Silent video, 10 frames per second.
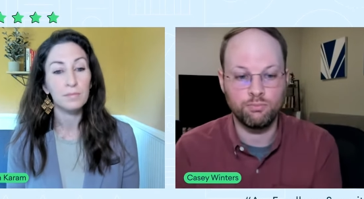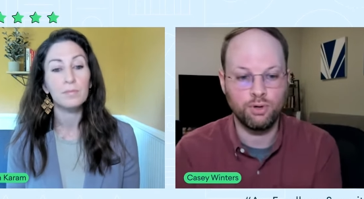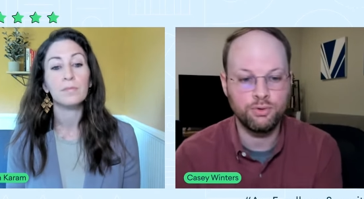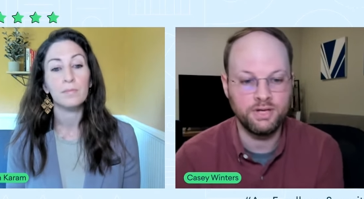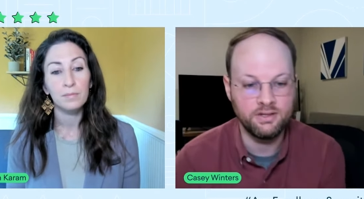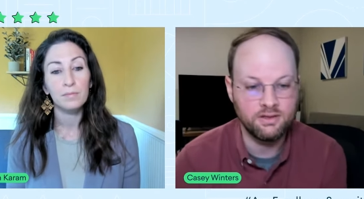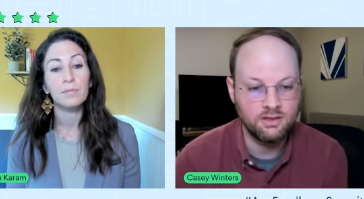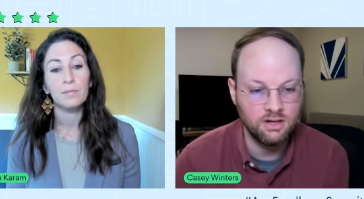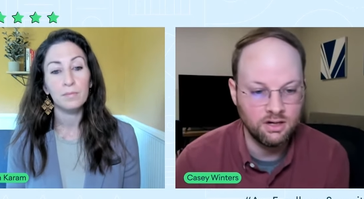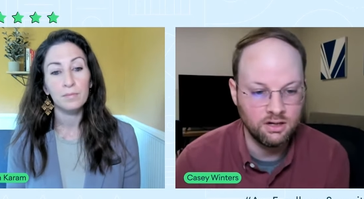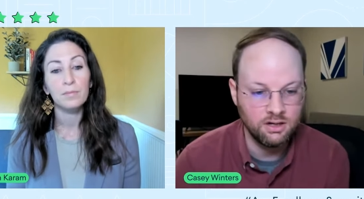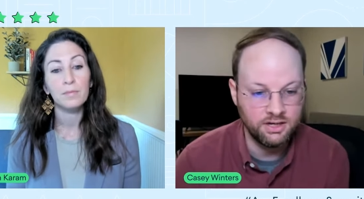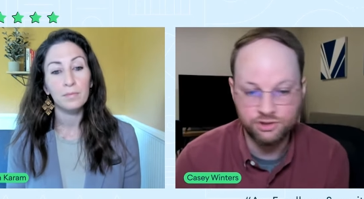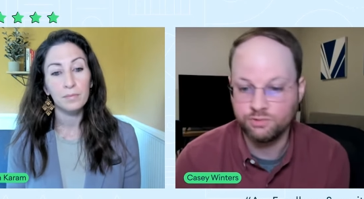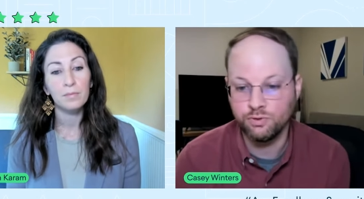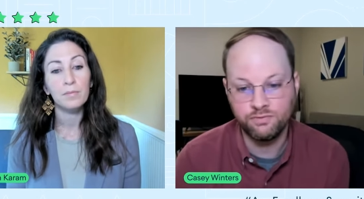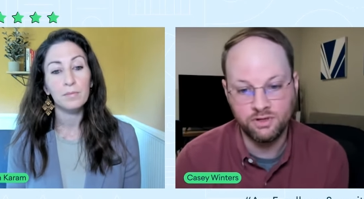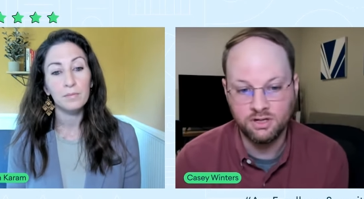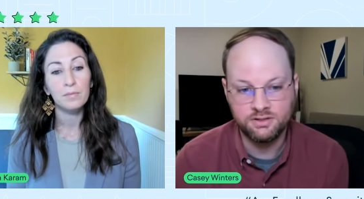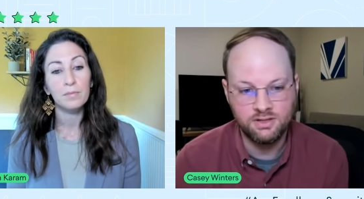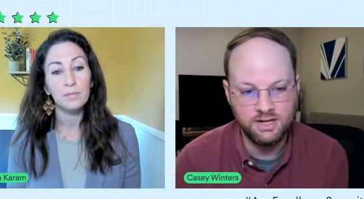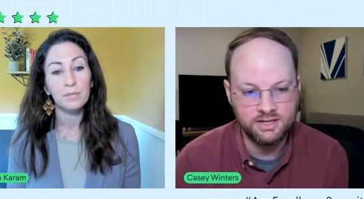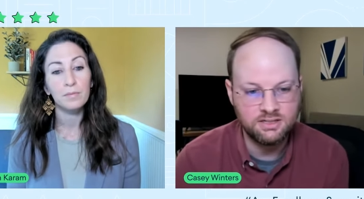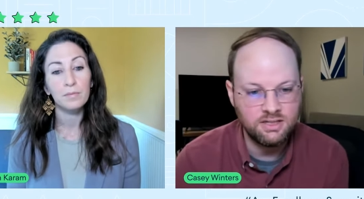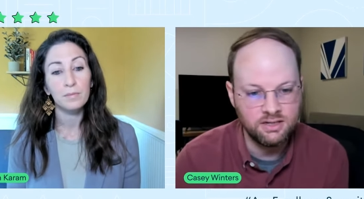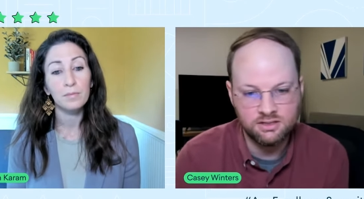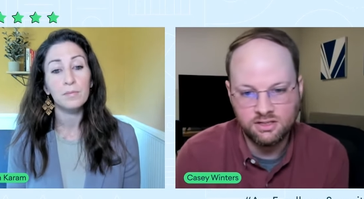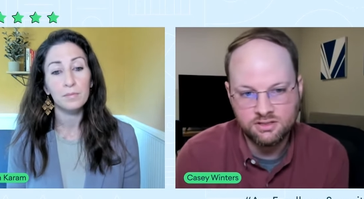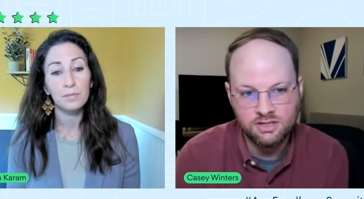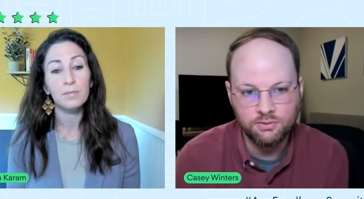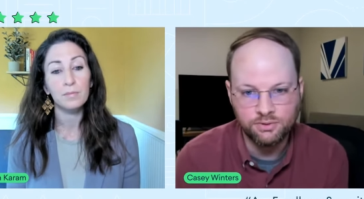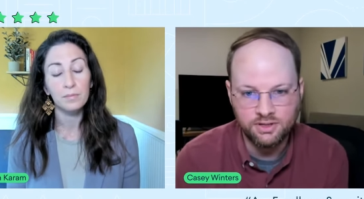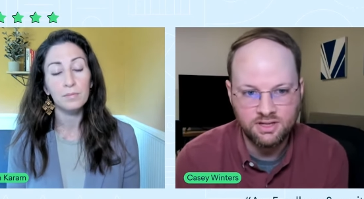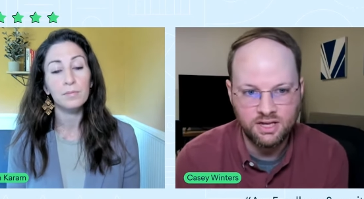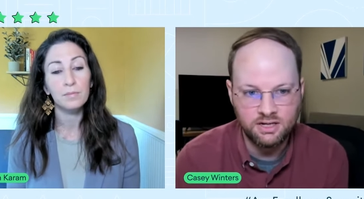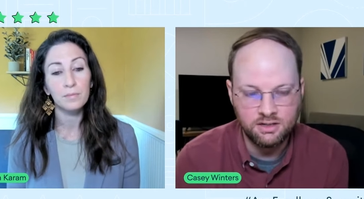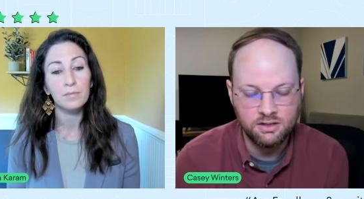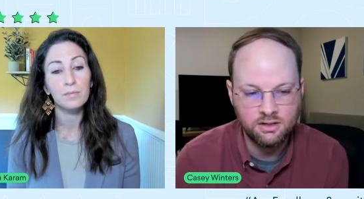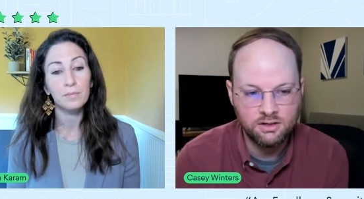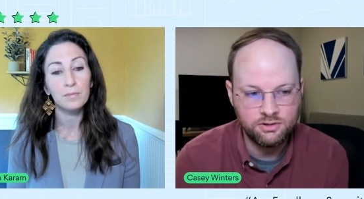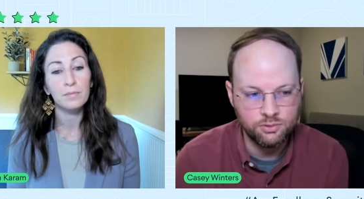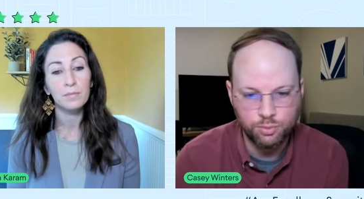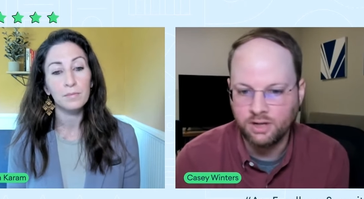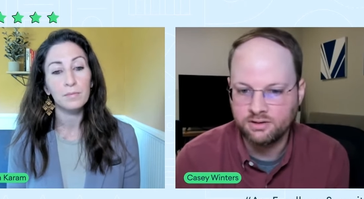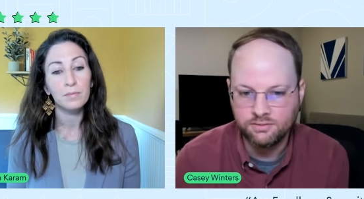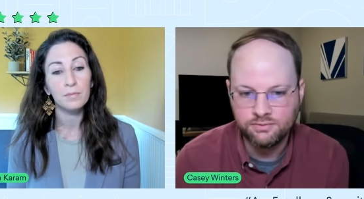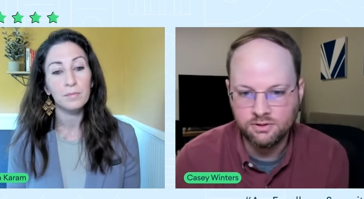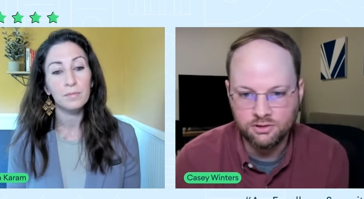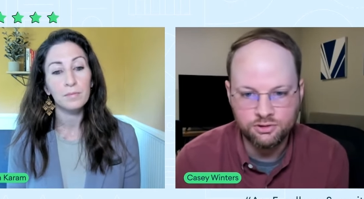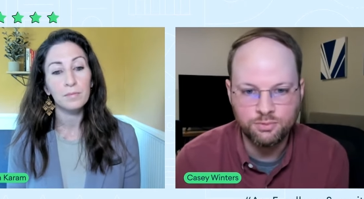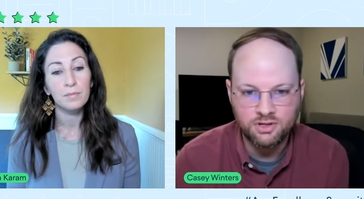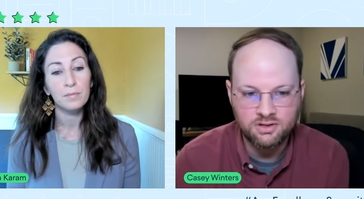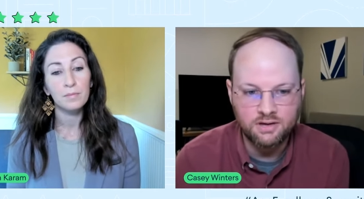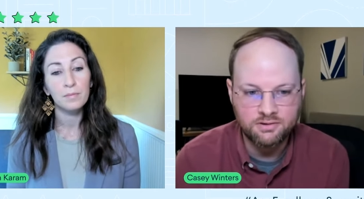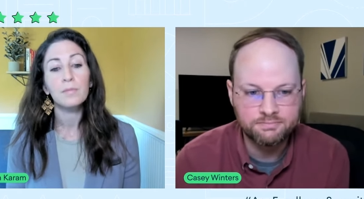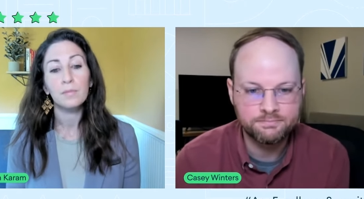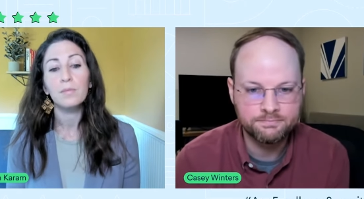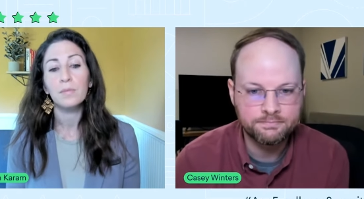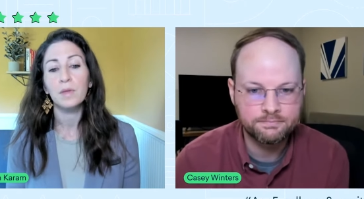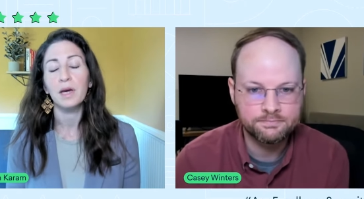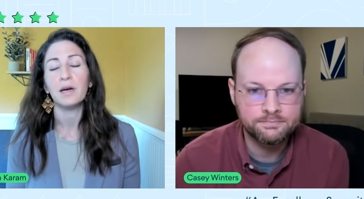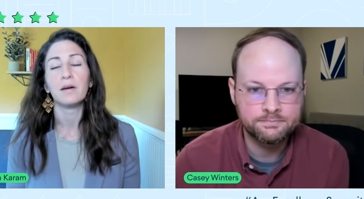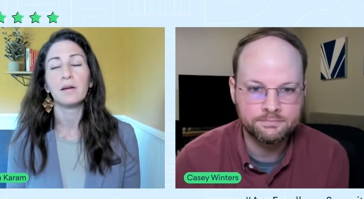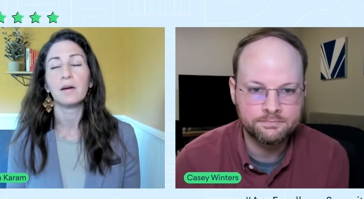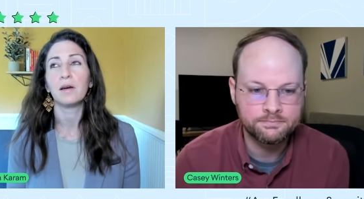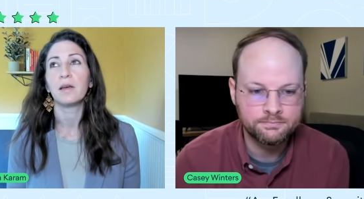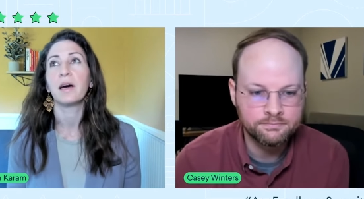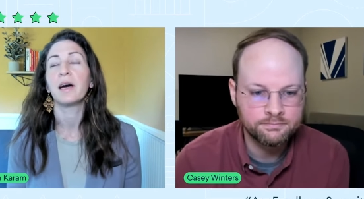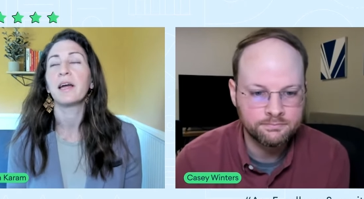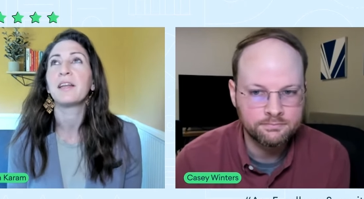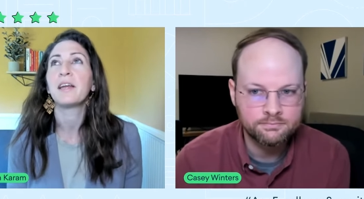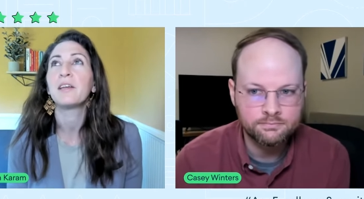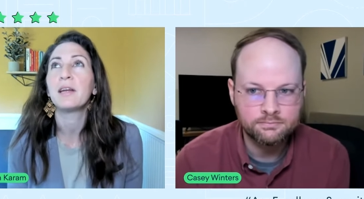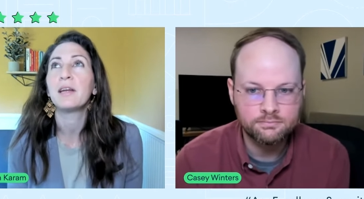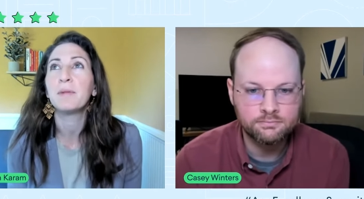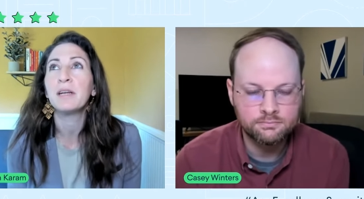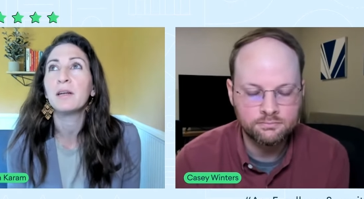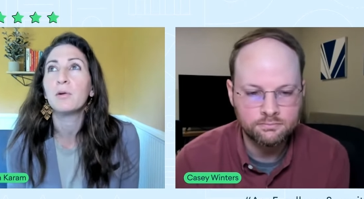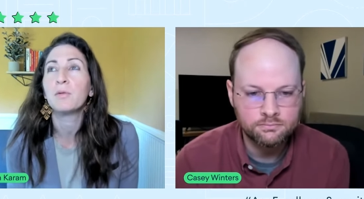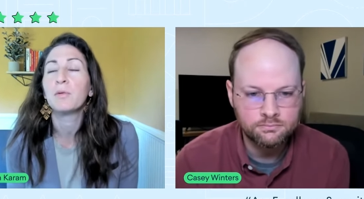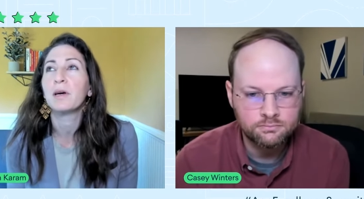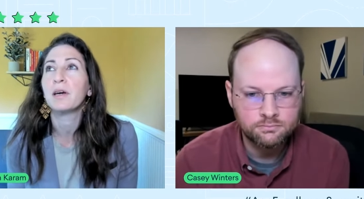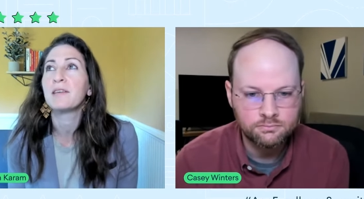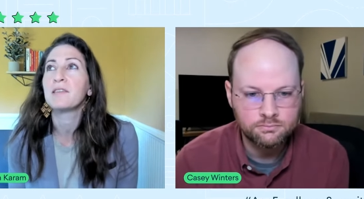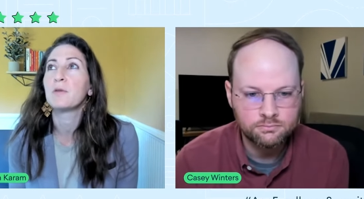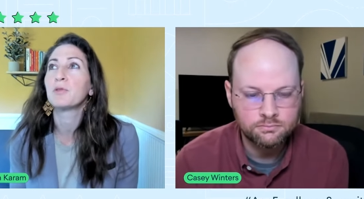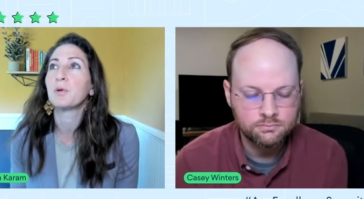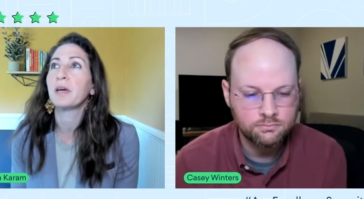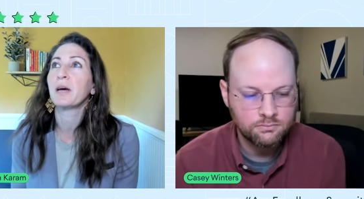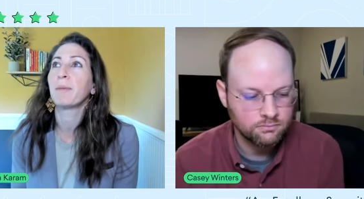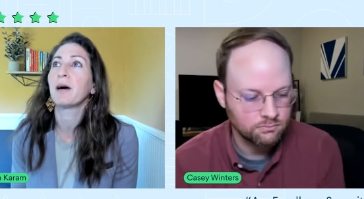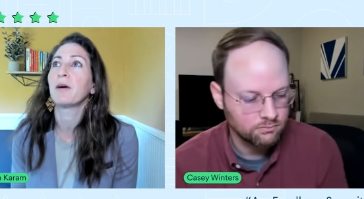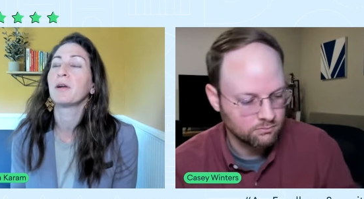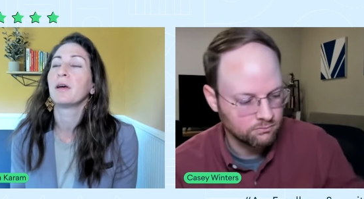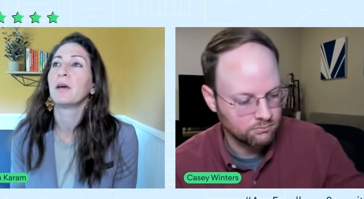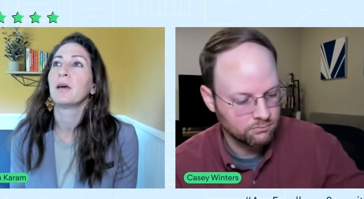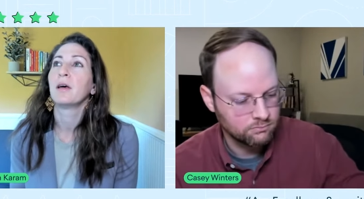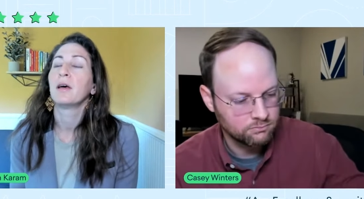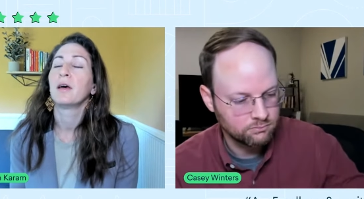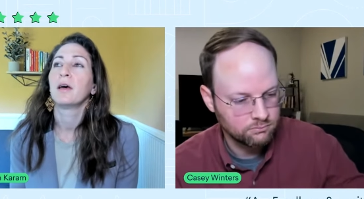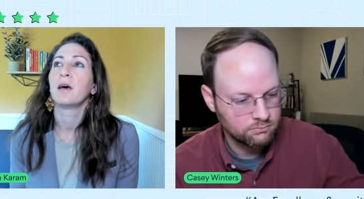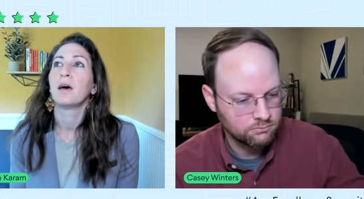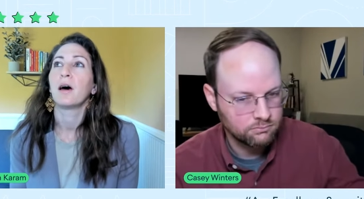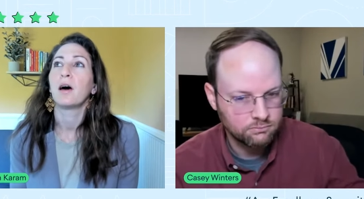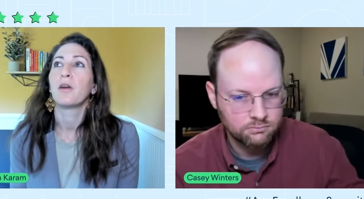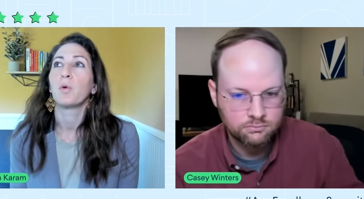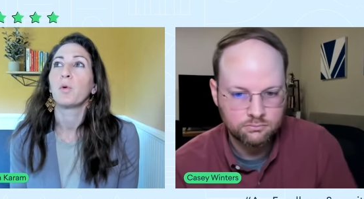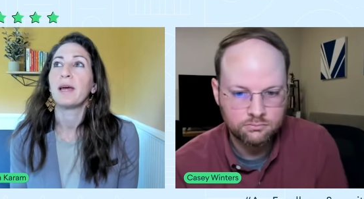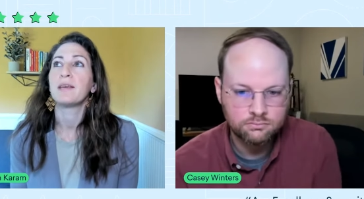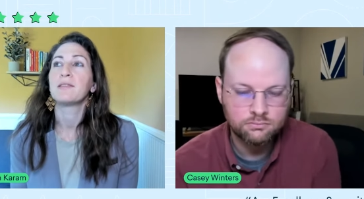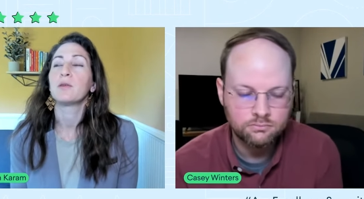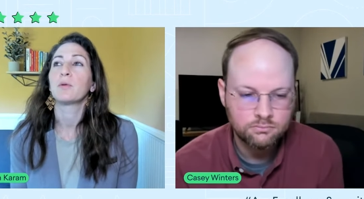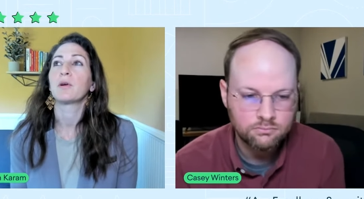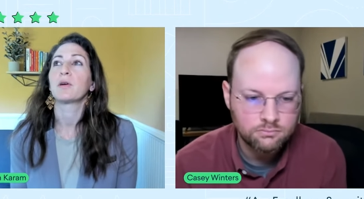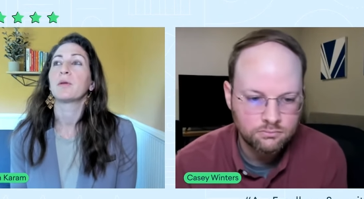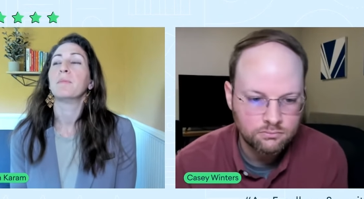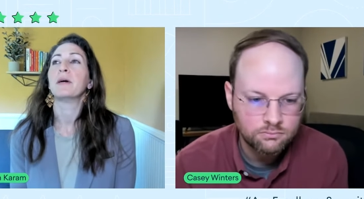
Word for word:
Speaker 1: components and just moving on to the next thing. It's not really setting your product up for long-term success.
Speaker 2: Yeah. Yeah. And a minute ago, Casey, you were talking about other ways you were